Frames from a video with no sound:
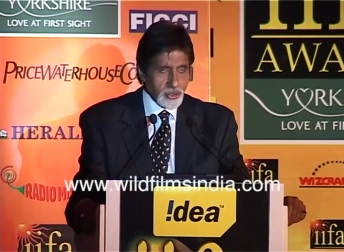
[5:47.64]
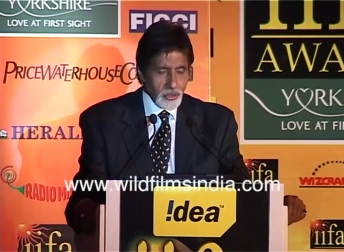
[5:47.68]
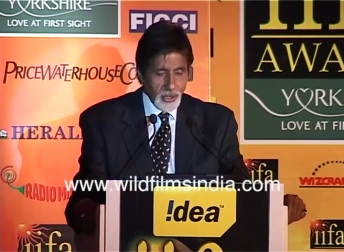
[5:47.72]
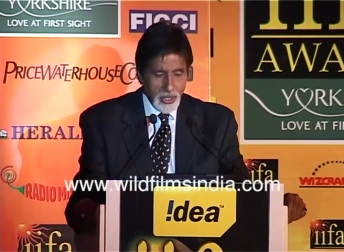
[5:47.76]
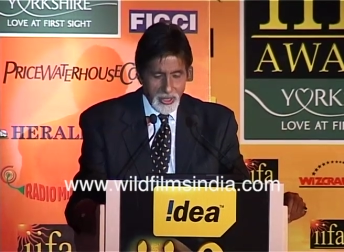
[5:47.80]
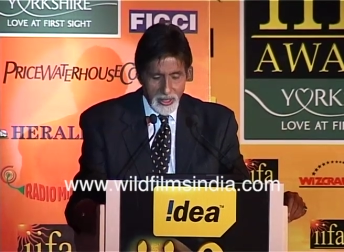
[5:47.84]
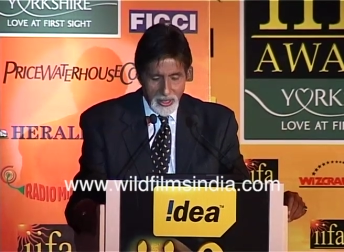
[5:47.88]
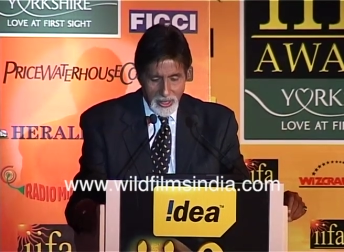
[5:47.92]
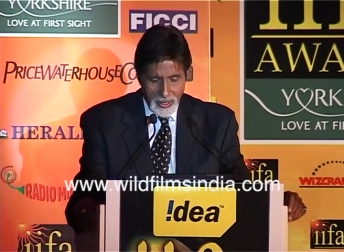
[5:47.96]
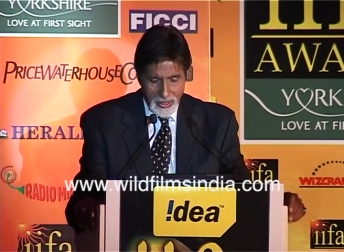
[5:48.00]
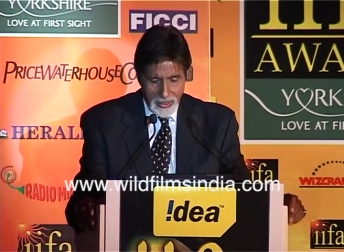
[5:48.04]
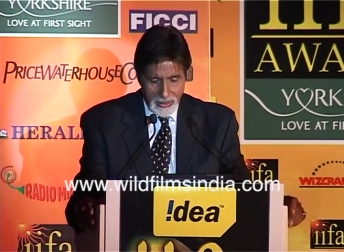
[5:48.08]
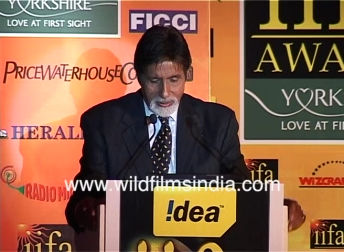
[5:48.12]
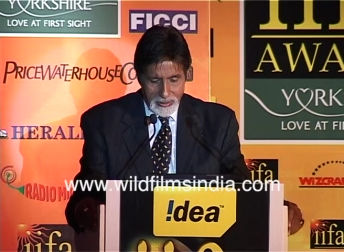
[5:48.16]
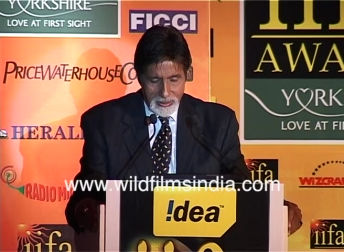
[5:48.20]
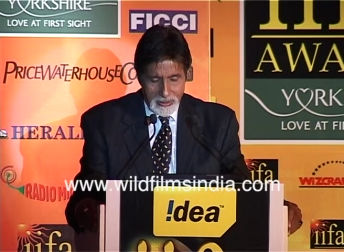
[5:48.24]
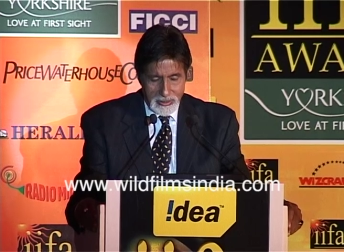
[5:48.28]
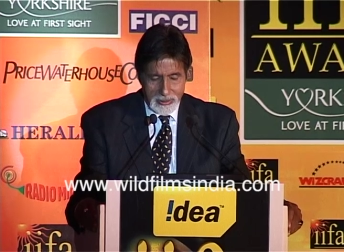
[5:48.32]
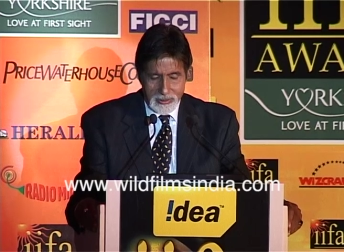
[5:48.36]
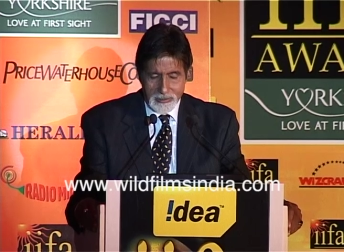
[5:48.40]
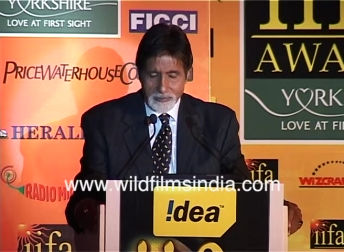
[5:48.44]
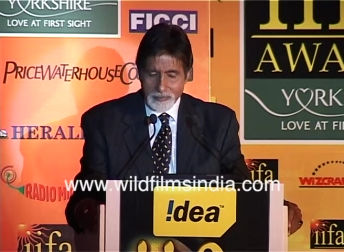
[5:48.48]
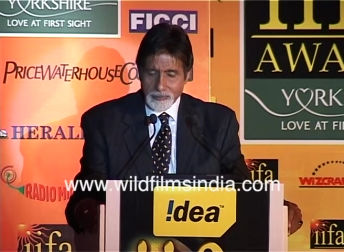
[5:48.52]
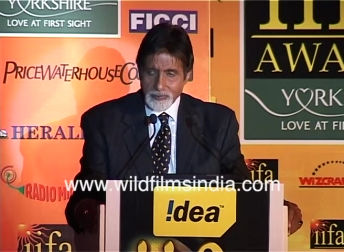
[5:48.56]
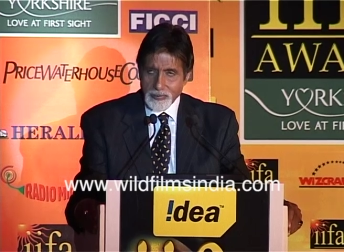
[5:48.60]
and join
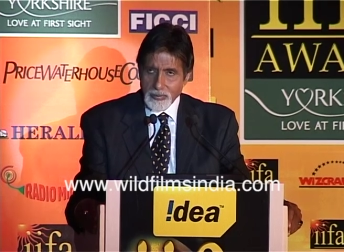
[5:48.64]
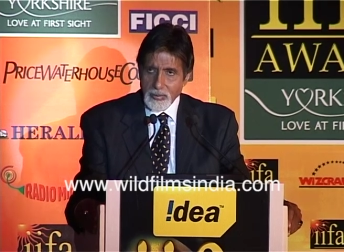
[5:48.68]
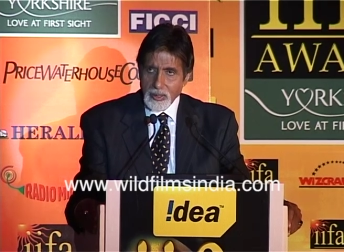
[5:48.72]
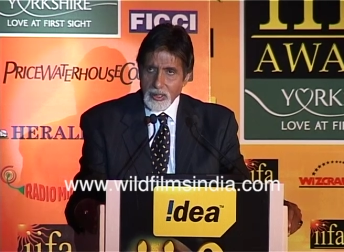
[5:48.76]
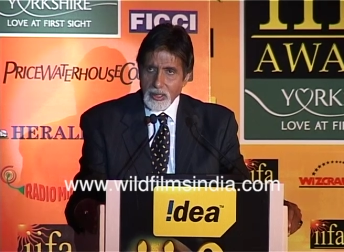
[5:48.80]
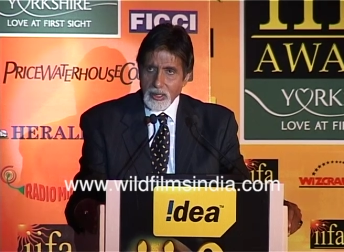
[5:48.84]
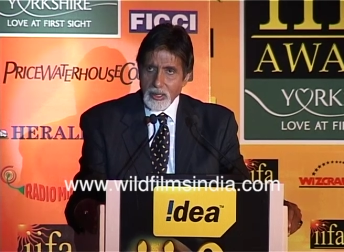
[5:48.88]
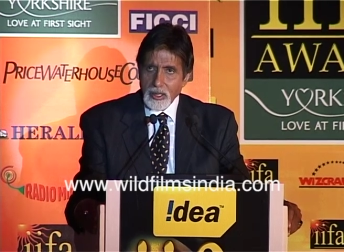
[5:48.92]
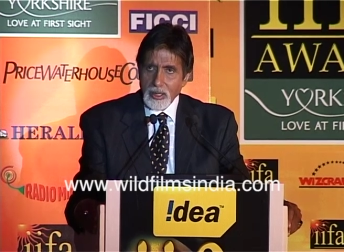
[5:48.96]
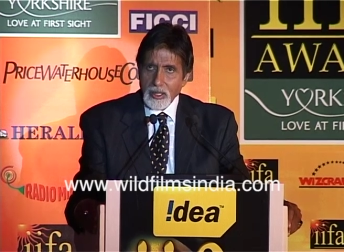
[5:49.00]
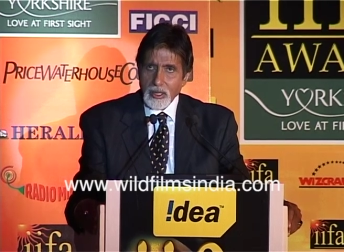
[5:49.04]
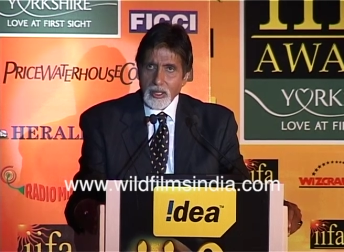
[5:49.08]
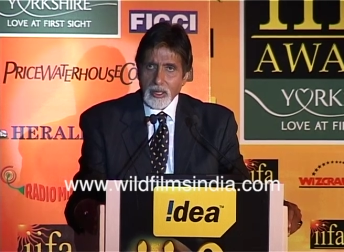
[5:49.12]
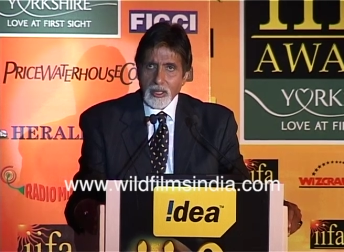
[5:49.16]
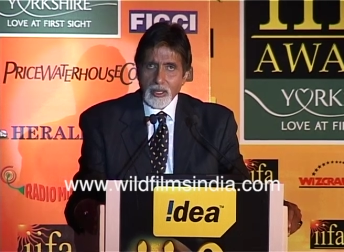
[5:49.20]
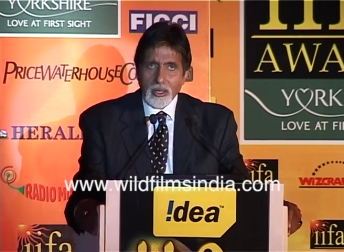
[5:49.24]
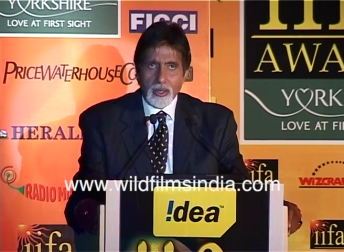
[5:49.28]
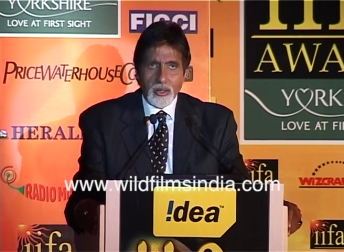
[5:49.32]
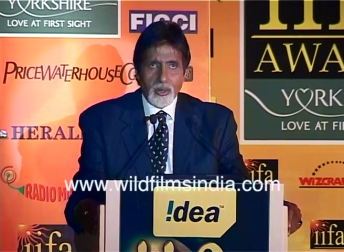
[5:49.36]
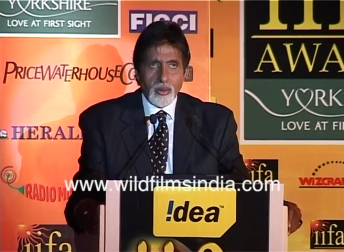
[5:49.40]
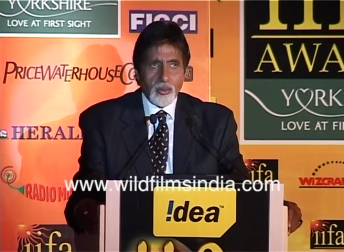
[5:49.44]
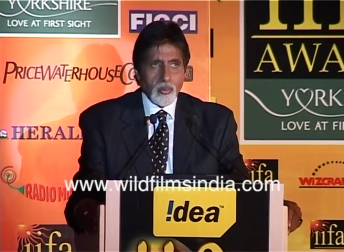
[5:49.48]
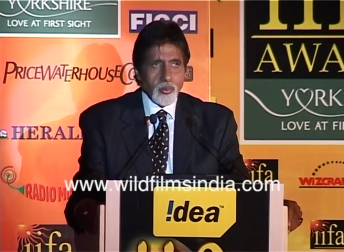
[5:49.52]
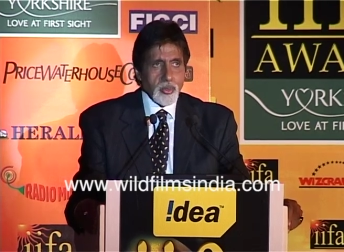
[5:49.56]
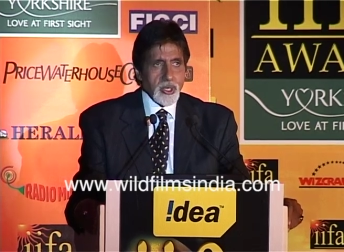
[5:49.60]
hands.
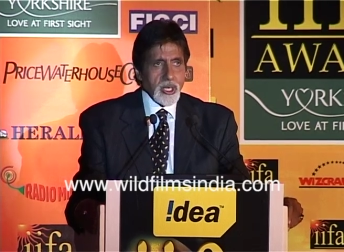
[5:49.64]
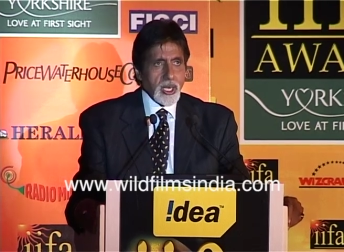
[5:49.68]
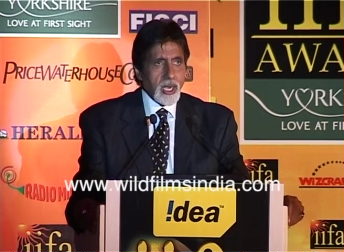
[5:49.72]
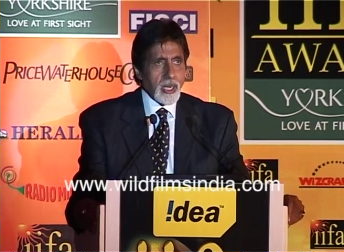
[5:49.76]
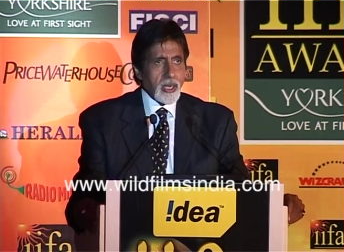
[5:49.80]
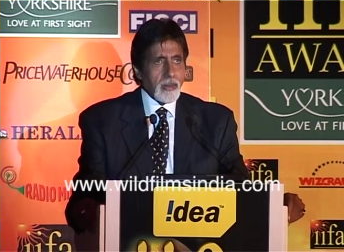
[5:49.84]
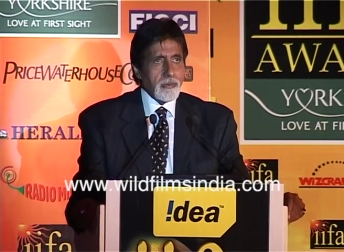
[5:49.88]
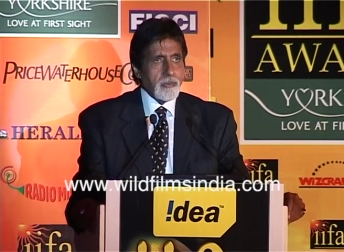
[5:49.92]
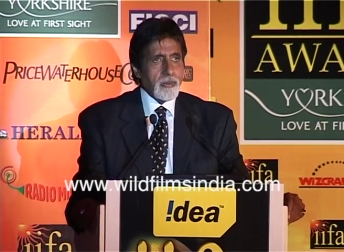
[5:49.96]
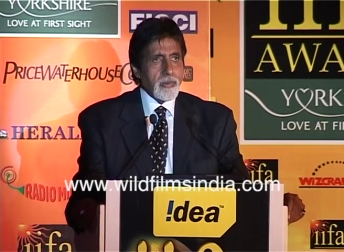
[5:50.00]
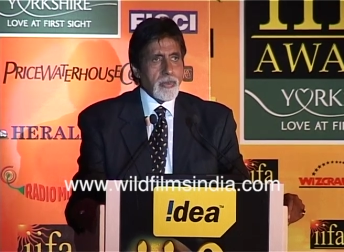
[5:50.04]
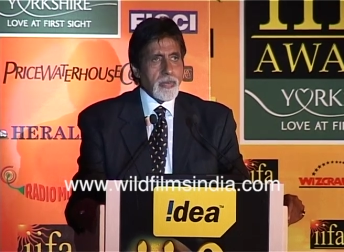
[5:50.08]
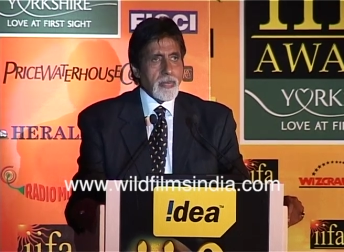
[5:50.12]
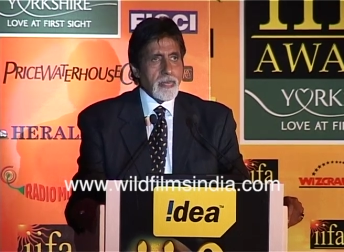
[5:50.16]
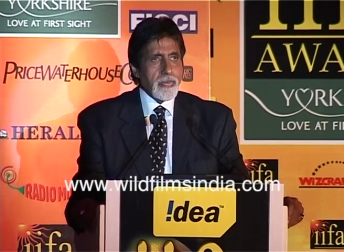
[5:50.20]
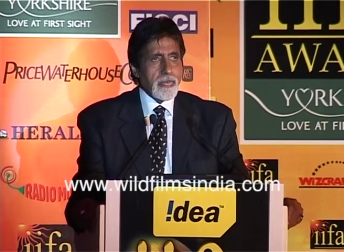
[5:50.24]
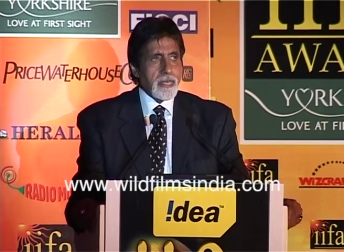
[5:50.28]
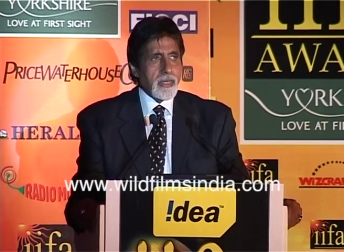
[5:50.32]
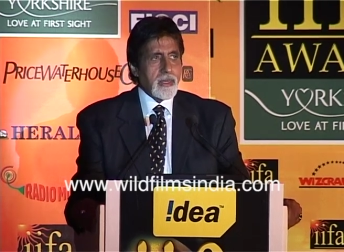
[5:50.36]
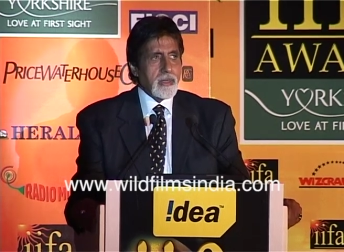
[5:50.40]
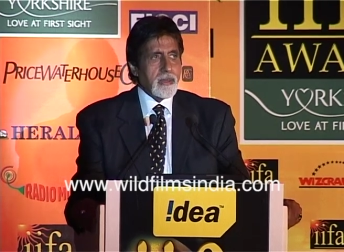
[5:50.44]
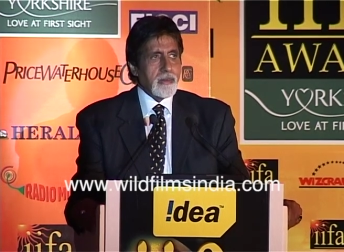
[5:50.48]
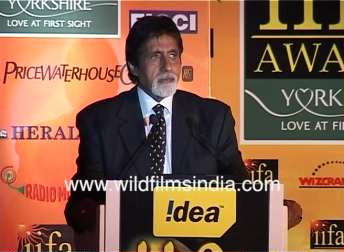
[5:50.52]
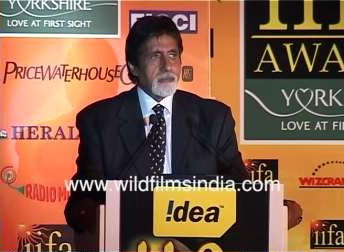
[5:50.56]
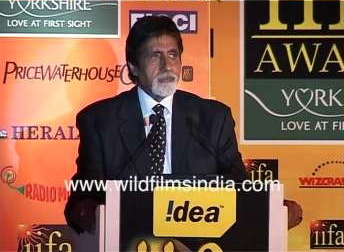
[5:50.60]
We
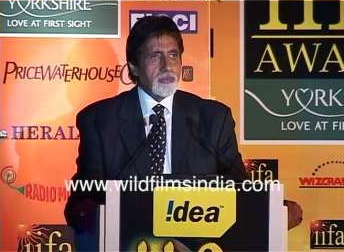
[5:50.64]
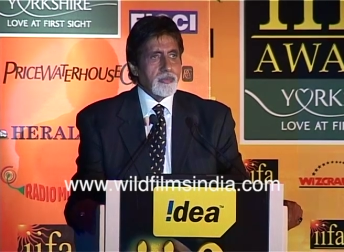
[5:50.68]
are